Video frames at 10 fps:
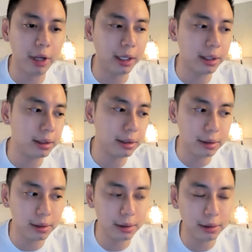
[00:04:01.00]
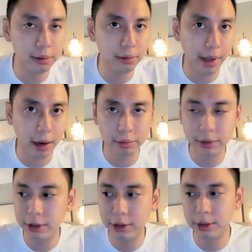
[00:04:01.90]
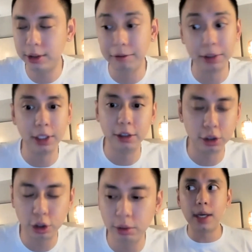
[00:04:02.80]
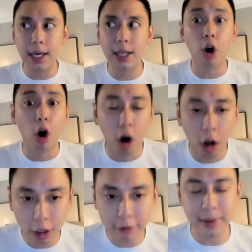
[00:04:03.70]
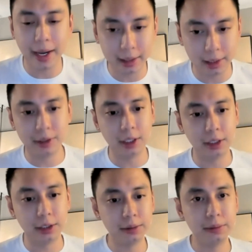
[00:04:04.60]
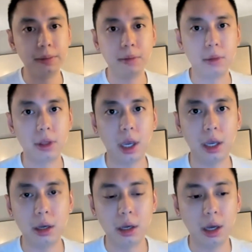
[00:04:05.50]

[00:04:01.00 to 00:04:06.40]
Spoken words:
for like about 7 years or so. In all of my activities, okay,